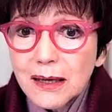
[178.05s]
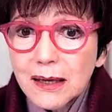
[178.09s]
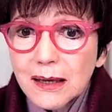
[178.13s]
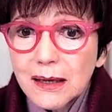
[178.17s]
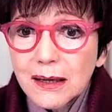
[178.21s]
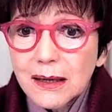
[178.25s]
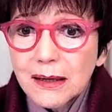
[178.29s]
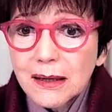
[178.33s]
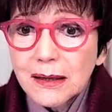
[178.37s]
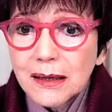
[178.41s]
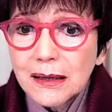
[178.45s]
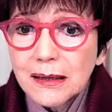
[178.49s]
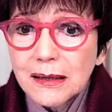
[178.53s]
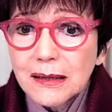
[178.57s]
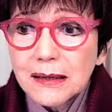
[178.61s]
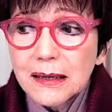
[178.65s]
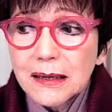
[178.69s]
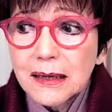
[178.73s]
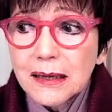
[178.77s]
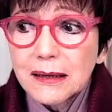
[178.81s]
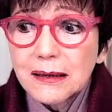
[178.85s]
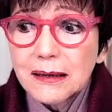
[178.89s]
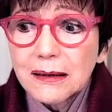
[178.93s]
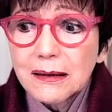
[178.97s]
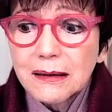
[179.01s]
And he
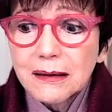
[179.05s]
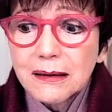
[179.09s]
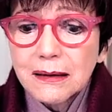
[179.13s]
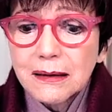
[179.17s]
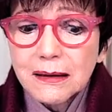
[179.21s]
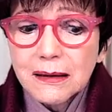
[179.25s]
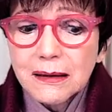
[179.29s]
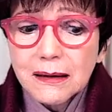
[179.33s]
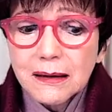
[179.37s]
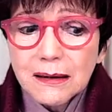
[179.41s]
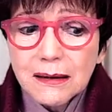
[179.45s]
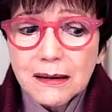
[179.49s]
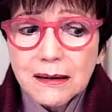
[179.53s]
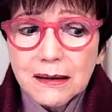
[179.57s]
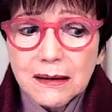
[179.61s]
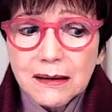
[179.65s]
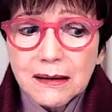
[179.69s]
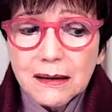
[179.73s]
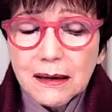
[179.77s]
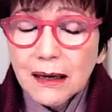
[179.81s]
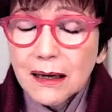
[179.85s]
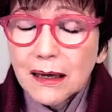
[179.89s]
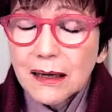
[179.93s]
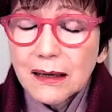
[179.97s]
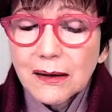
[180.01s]
said,
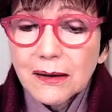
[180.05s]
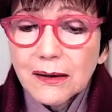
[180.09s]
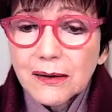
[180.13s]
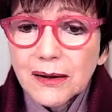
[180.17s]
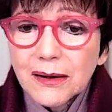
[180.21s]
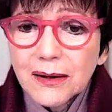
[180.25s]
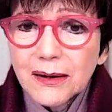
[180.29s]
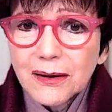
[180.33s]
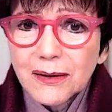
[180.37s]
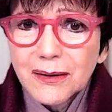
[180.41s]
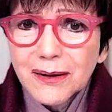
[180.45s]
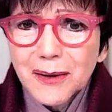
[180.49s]
"I don't know." And I